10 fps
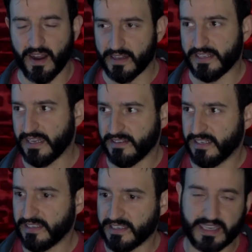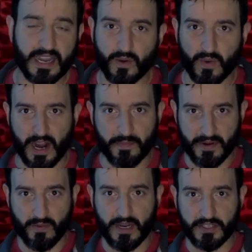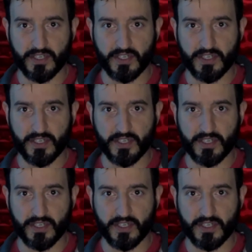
not. And this is kind of what happened. Watch.